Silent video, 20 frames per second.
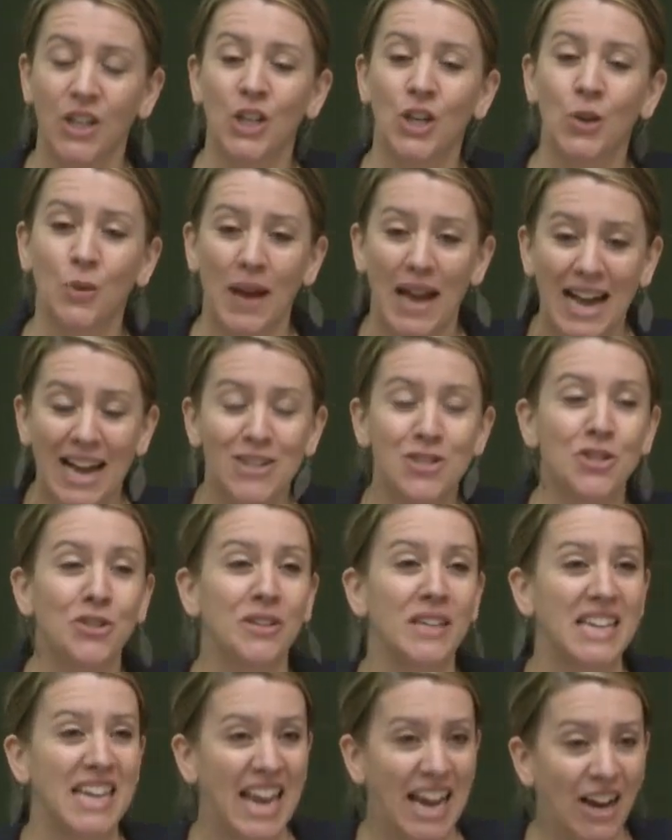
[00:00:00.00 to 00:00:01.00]
who
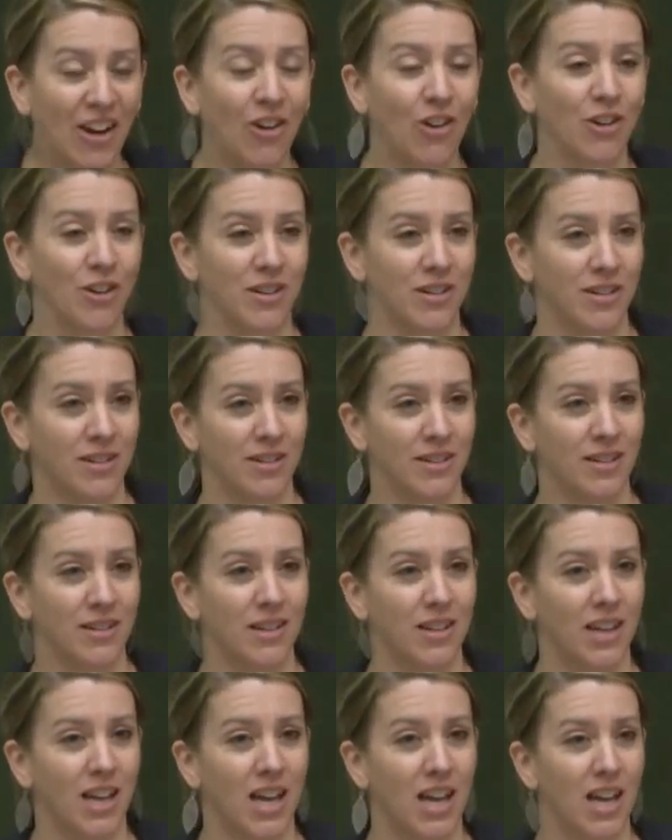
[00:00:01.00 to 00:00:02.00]
actually cared
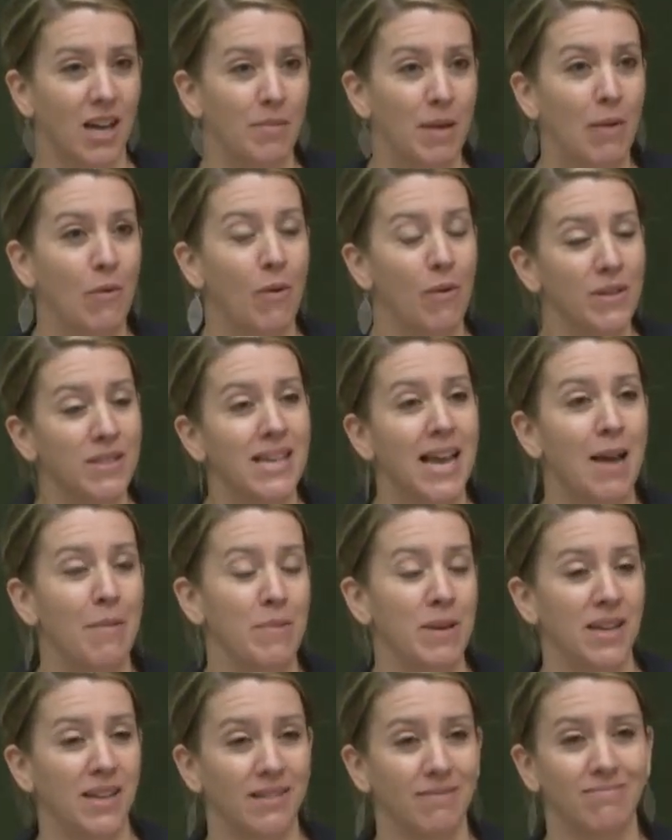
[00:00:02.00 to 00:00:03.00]
about what was
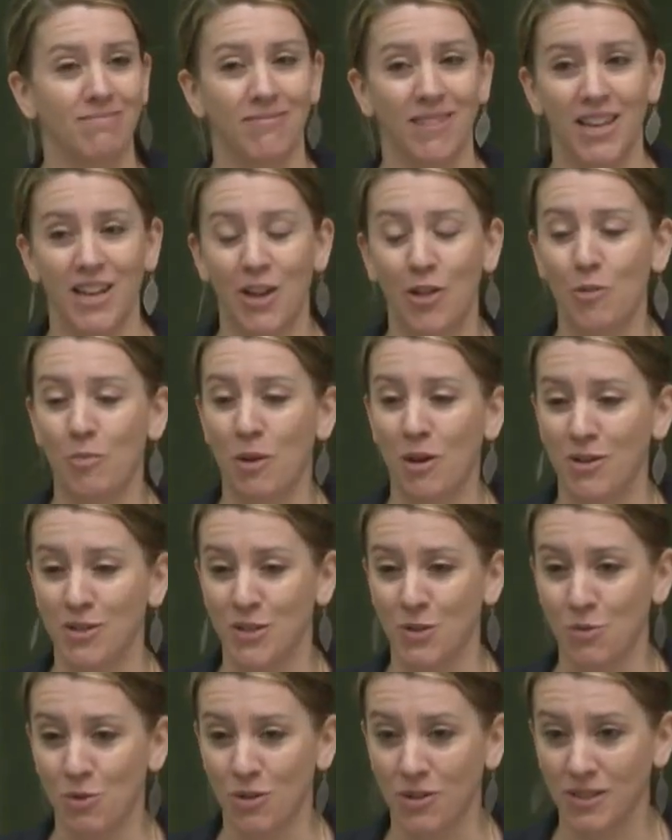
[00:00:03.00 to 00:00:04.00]
happening in other parts
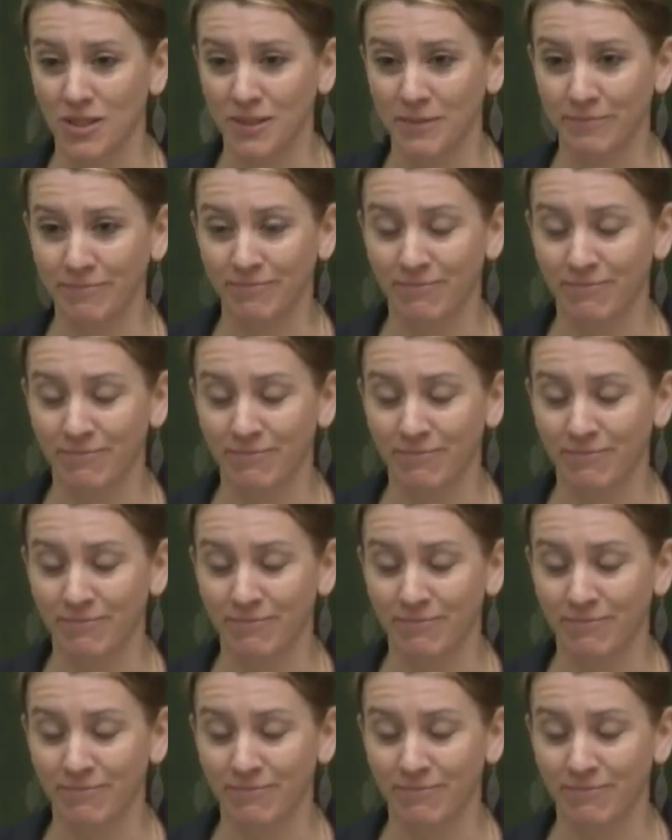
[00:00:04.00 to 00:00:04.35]
of the world.